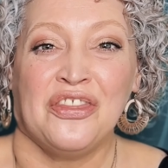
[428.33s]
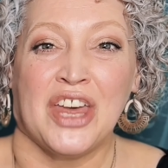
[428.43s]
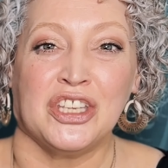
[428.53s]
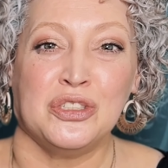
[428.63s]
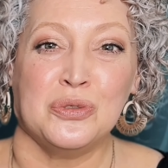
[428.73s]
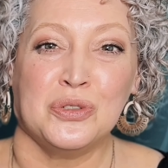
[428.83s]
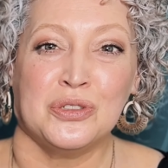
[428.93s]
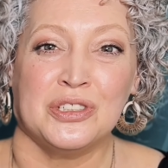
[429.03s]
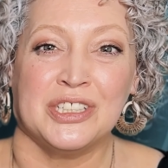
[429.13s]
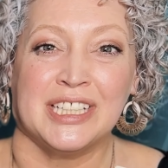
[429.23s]
that you
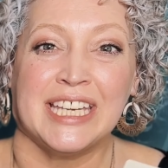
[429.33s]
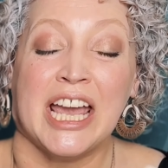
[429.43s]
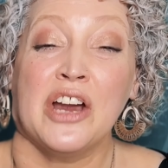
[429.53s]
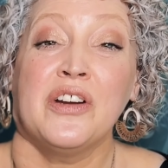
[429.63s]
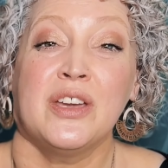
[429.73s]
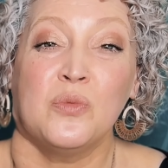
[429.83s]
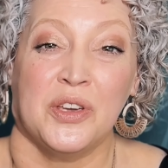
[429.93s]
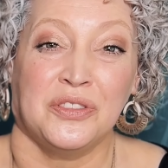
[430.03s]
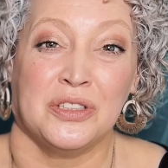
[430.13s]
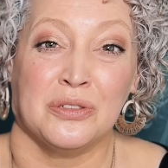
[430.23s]
could carry
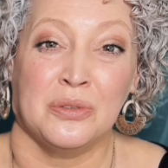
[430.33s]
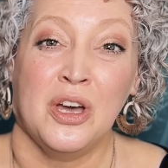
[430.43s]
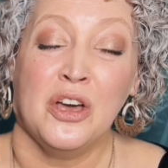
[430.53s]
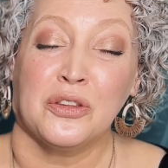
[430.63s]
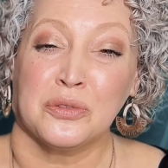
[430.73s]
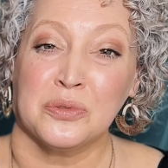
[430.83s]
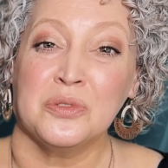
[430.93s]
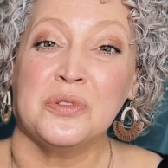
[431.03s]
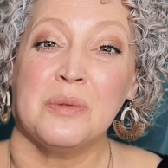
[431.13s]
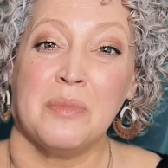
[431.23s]
with you
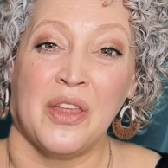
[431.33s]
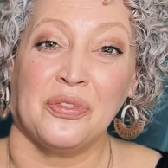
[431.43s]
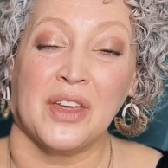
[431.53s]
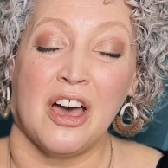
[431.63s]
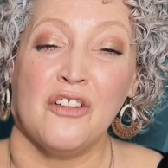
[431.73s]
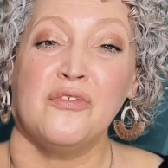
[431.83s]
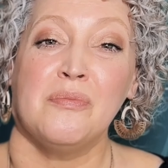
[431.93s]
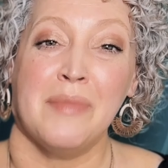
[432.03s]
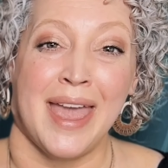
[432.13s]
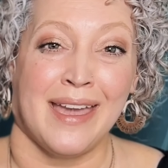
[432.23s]
through the month of
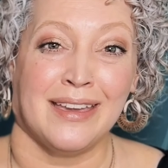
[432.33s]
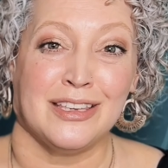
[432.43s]
May.